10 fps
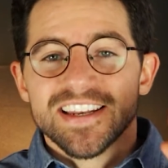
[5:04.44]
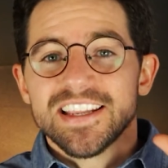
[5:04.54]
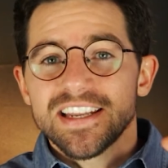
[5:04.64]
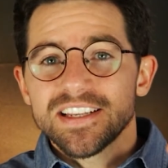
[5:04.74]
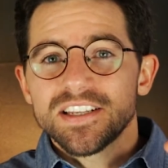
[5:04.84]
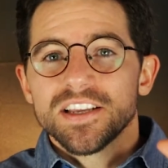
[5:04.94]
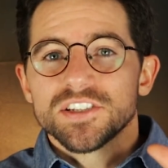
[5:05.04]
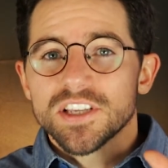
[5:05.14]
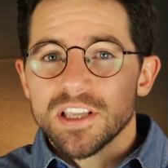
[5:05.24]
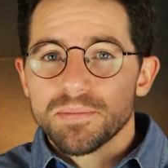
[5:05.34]
needed
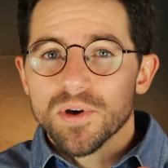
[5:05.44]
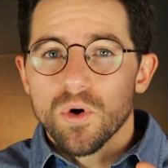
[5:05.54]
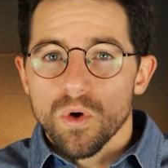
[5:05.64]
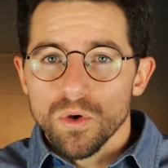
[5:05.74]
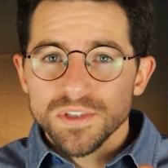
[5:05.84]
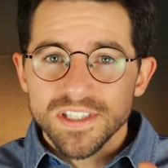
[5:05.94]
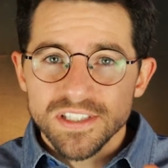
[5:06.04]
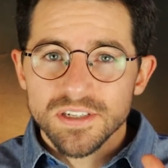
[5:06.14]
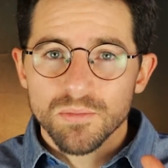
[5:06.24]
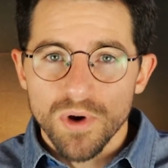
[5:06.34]
to keep the whole
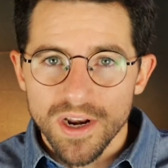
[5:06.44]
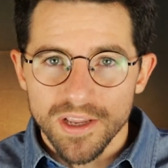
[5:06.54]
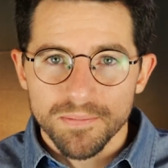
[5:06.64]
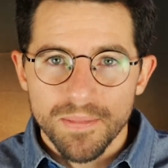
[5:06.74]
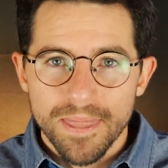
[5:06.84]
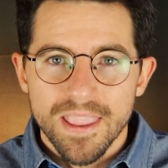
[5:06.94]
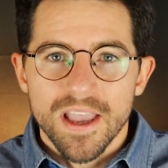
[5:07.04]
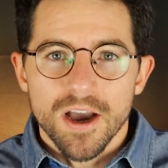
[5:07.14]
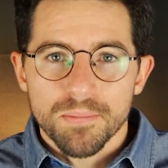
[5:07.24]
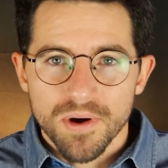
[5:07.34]
system running,
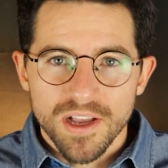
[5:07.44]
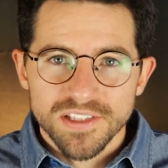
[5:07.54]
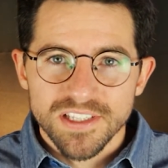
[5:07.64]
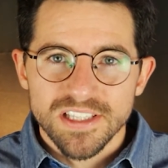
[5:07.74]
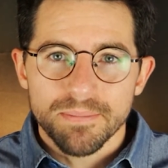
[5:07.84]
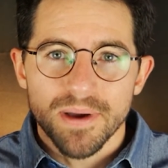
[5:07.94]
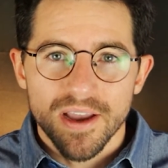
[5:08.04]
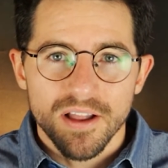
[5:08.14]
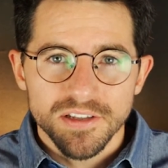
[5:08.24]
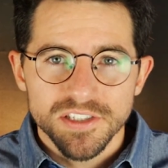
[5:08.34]
a process that
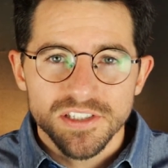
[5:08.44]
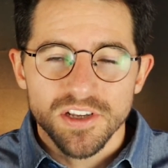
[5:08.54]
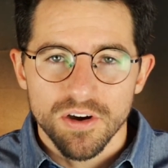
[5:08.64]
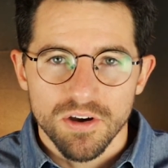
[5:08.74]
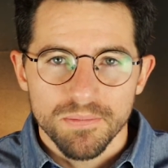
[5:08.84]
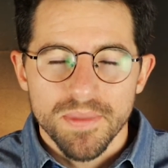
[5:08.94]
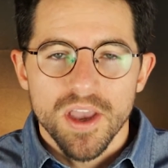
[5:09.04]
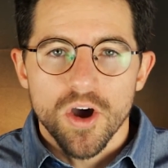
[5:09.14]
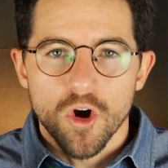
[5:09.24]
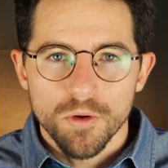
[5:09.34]
biologists call
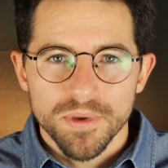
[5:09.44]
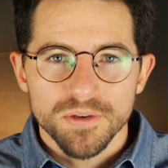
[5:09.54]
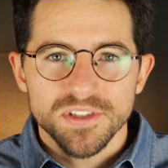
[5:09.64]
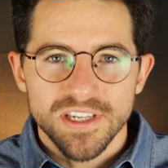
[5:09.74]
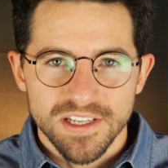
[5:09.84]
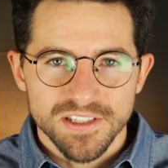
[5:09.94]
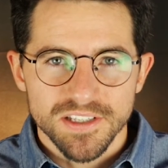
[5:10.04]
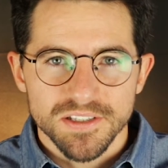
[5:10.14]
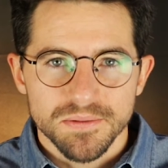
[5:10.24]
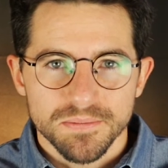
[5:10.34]

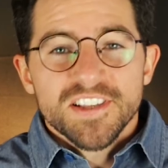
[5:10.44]
homeostasis.